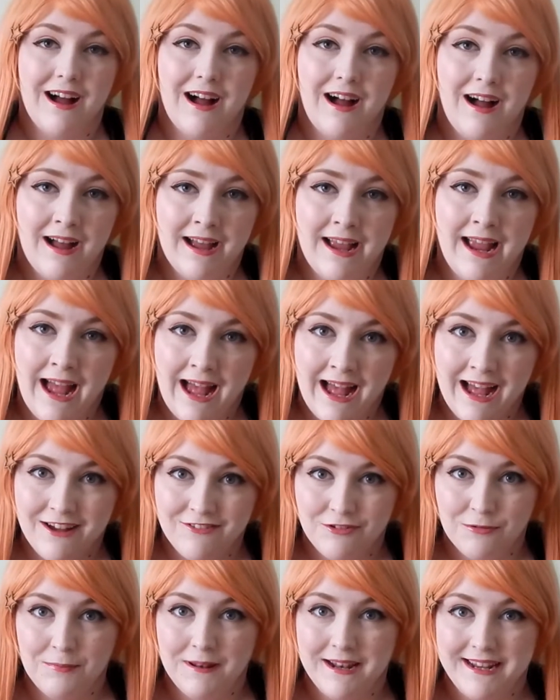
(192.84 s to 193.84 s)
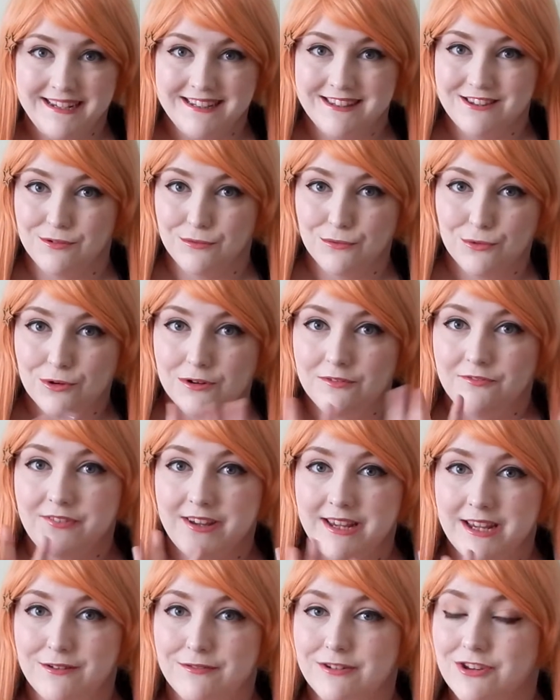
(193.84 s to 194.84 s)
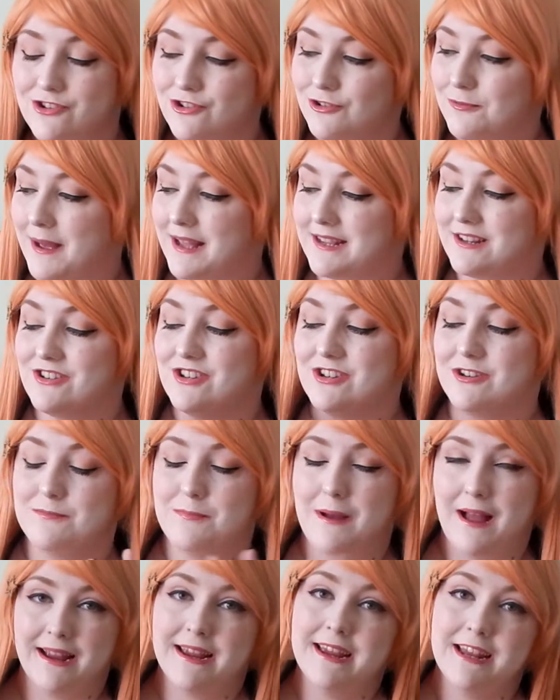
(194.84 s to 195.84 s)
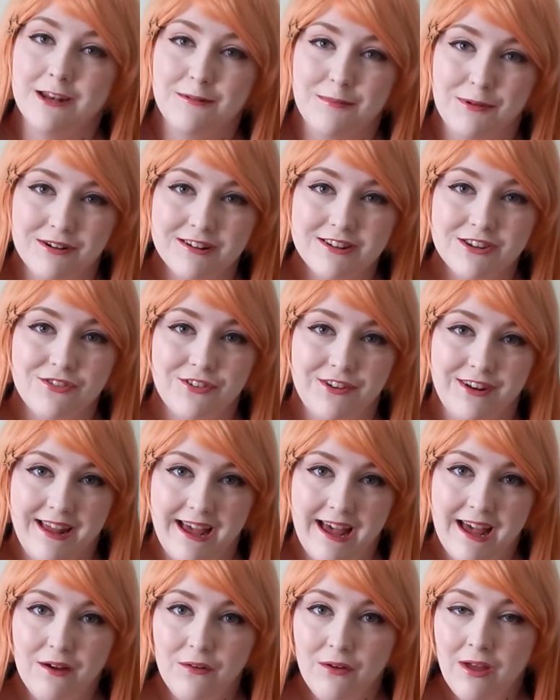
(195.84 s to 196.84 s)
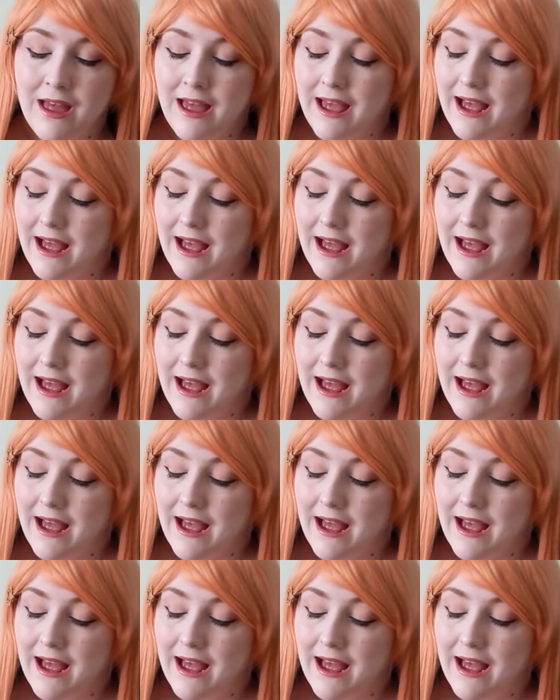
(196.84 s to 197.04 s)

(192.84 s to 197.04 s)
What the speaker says: I have placed all of the original packaging back in the box for now,